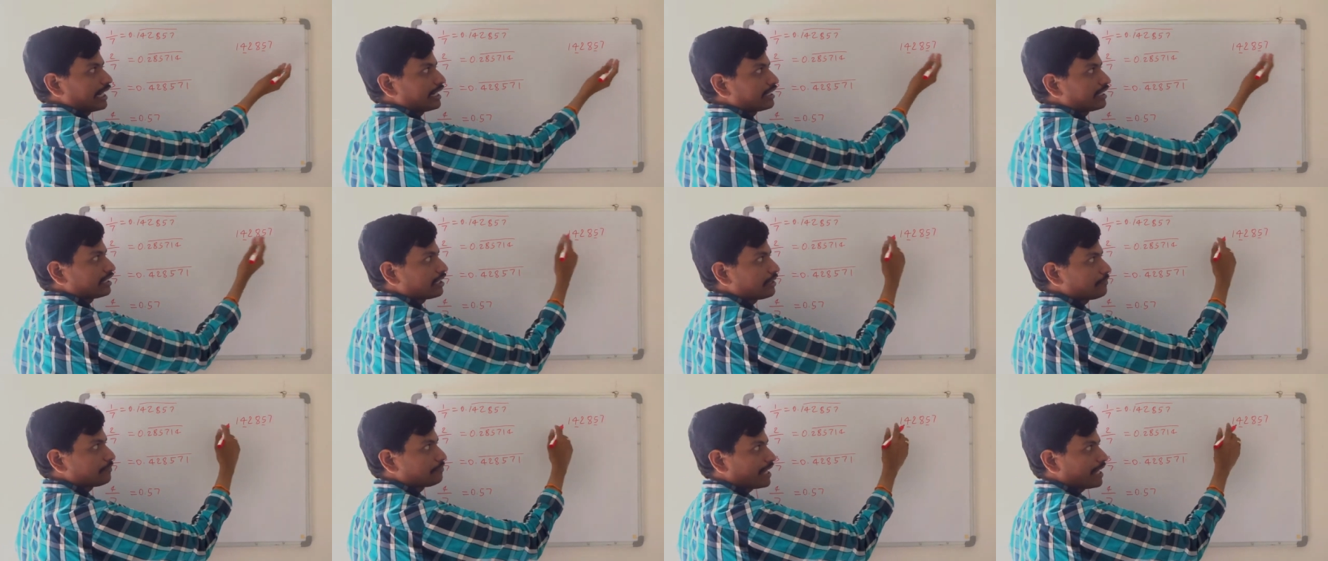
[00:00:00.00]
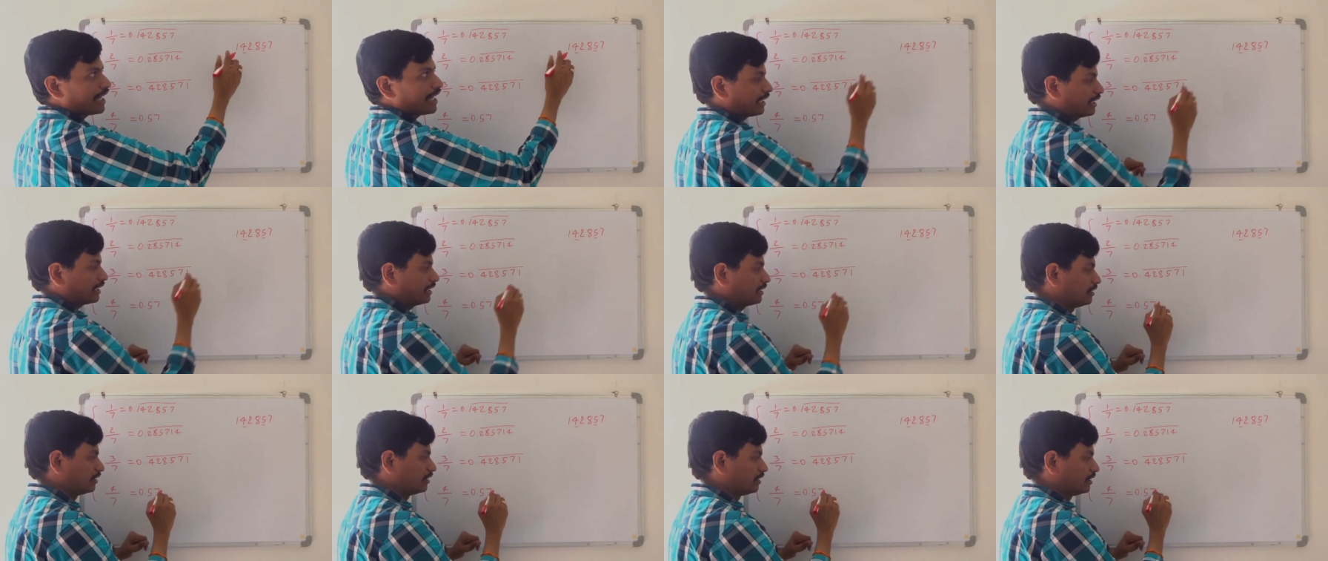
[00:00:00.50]
and come
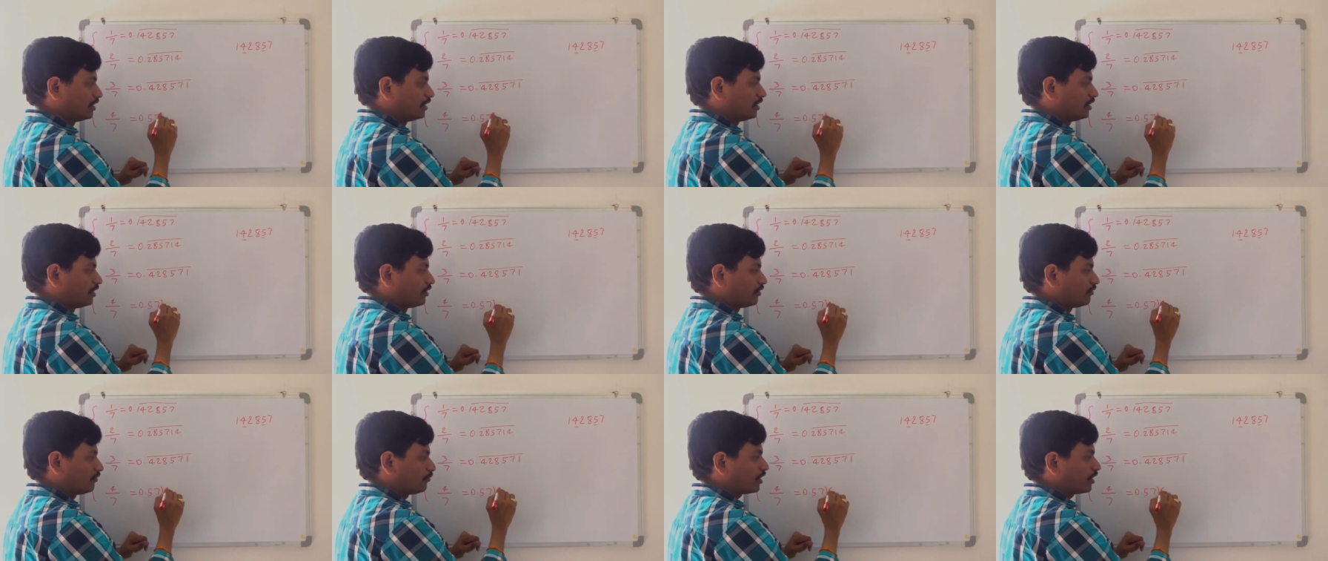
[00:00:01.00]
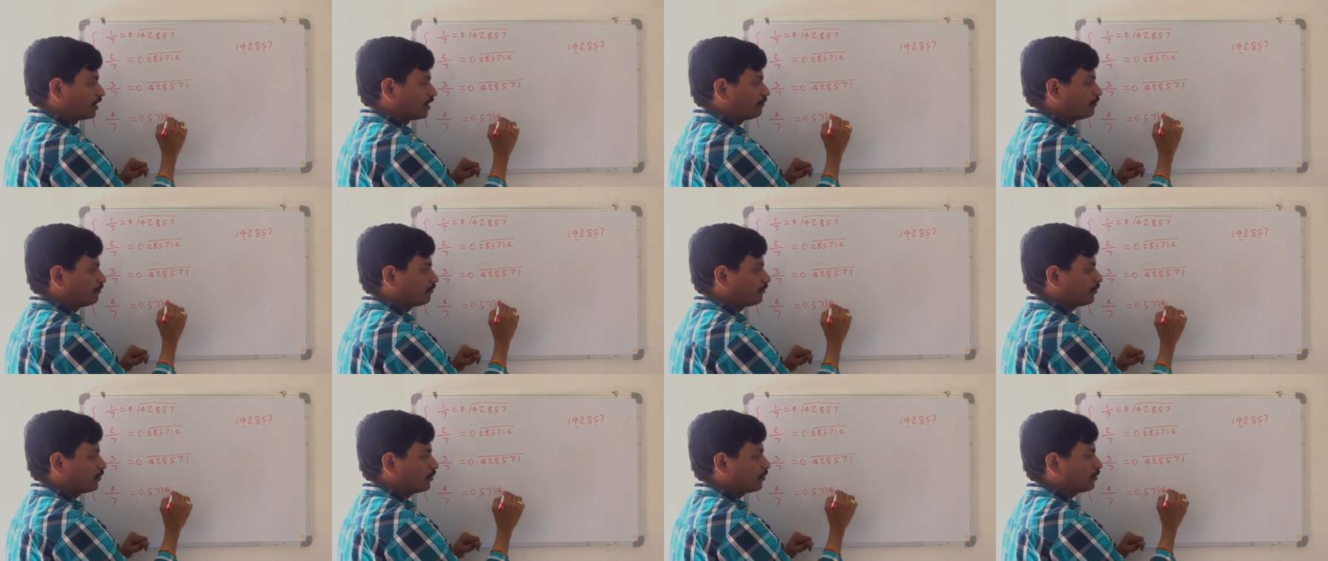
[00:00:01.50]
back
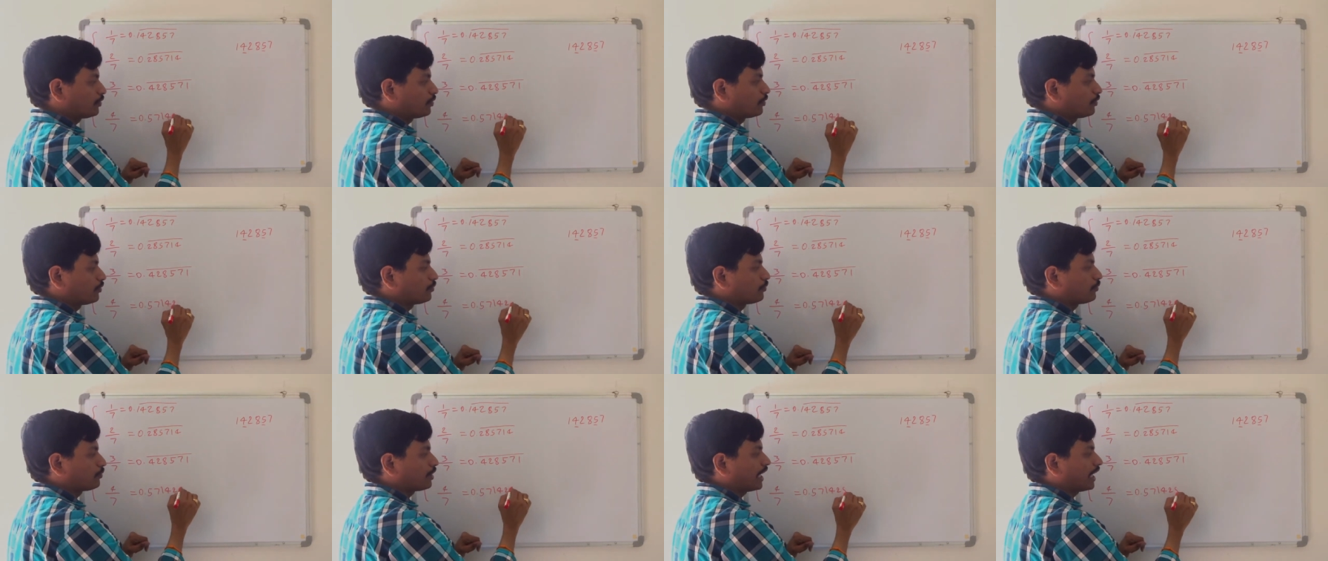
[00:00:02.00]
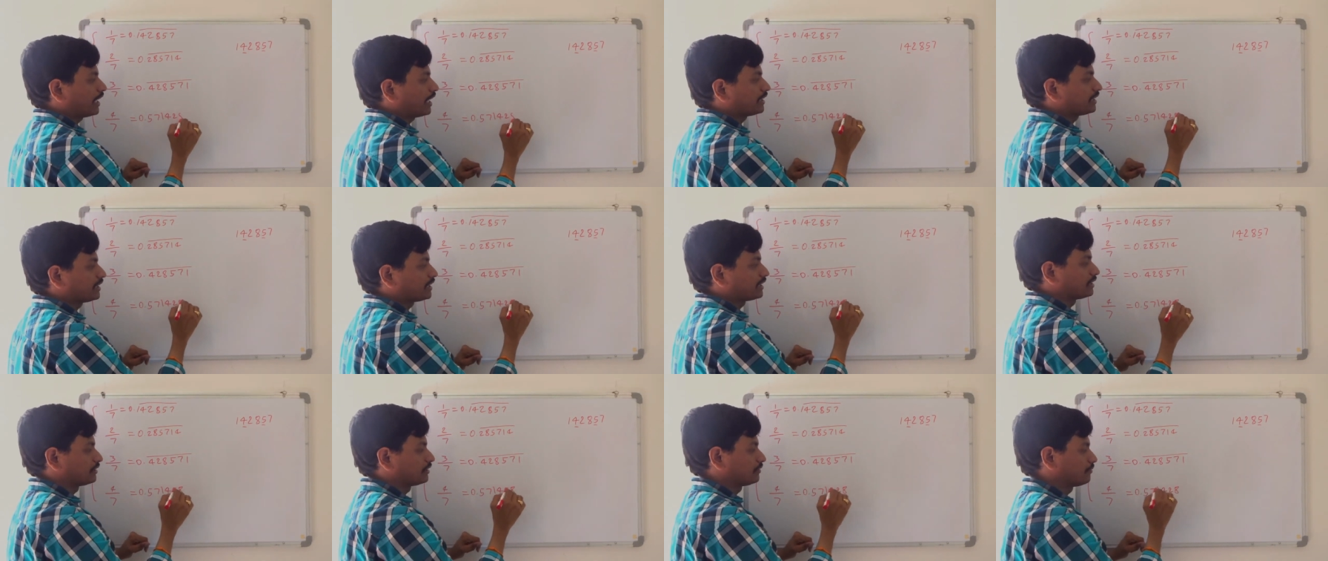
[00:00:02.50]

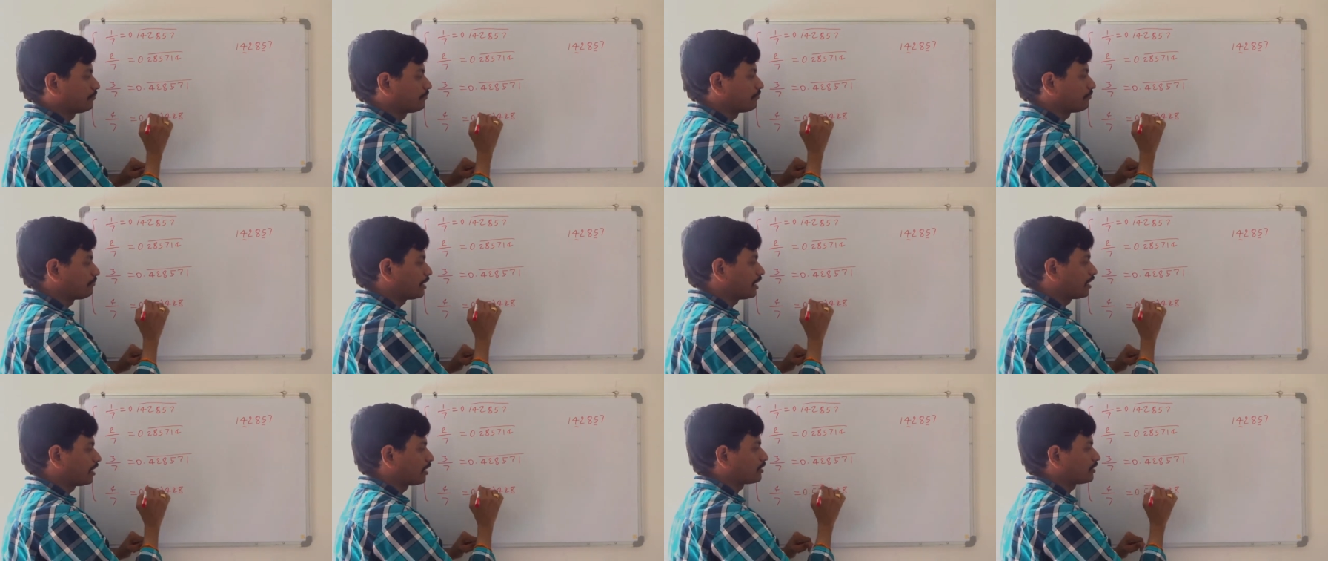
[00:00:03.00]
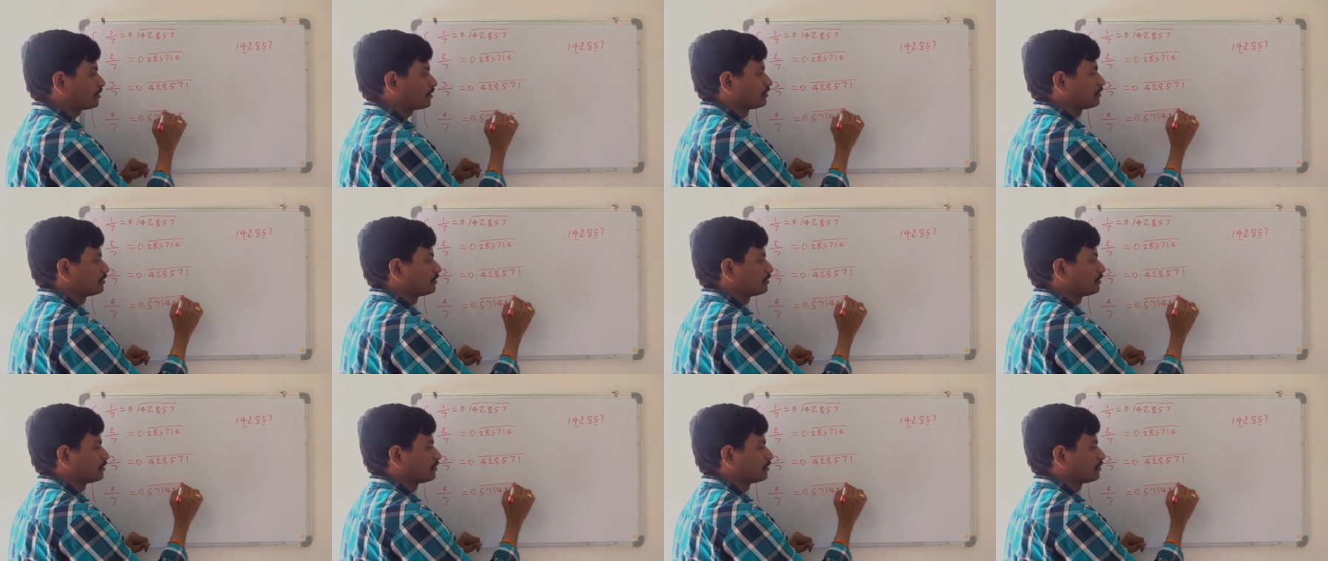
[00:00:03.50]
1428 bar.